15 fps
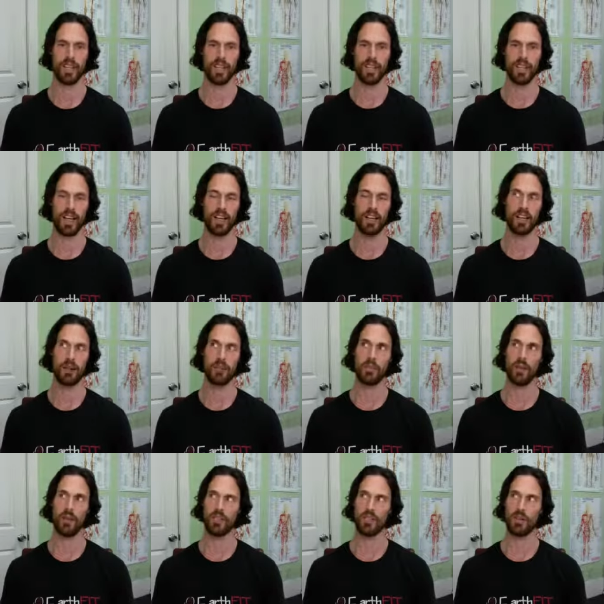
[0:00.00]

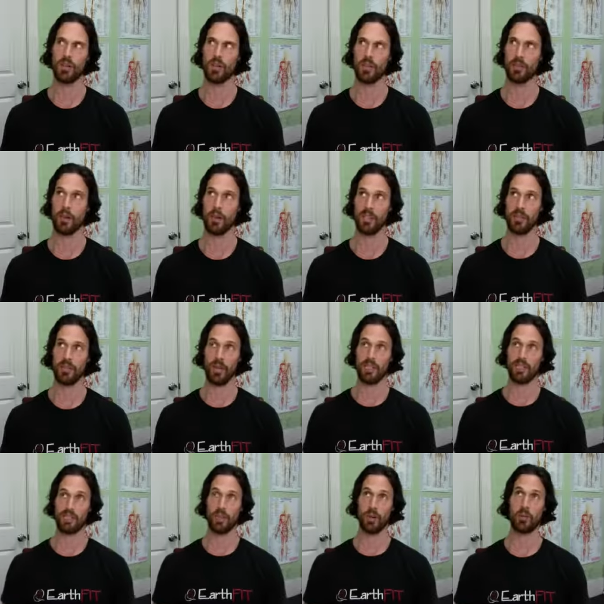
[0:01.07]
Yeah, you know what a buddy of
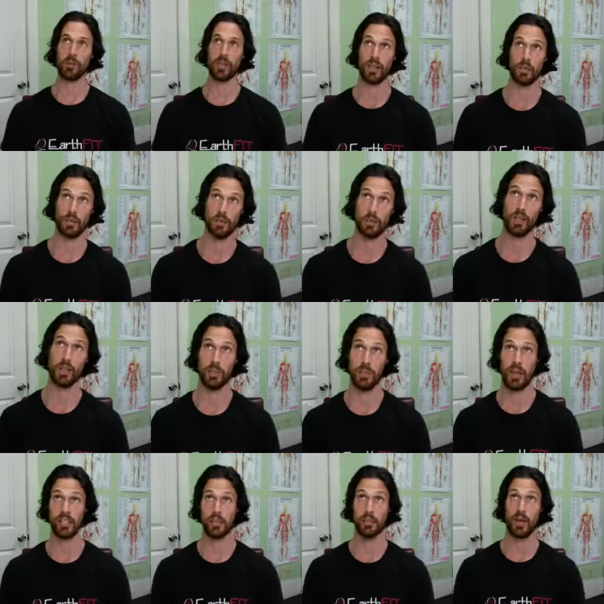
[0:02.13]
mine told me that was one of the
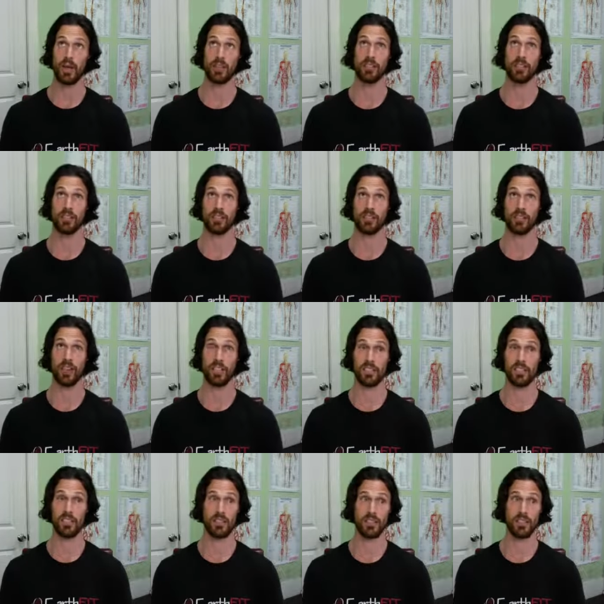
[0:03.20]
best parenting
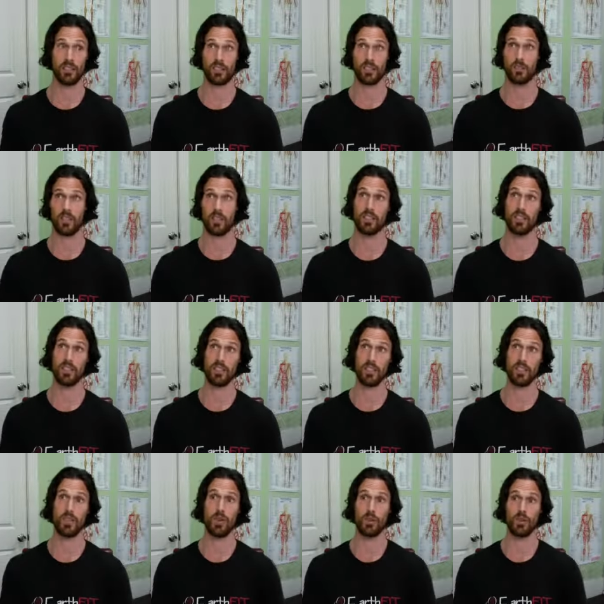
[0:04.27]
advices, and this
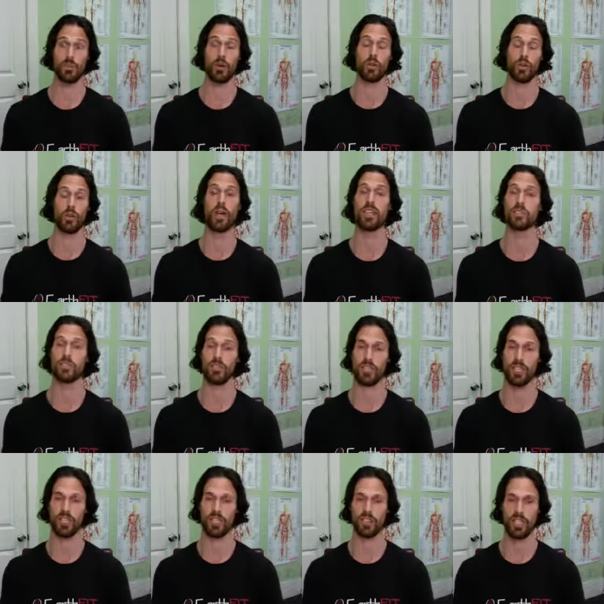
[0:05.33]
goes both ways for
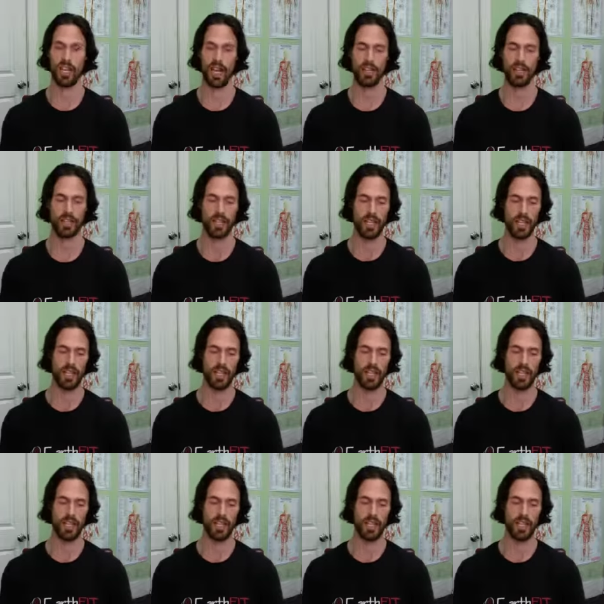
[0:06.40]
the inner child.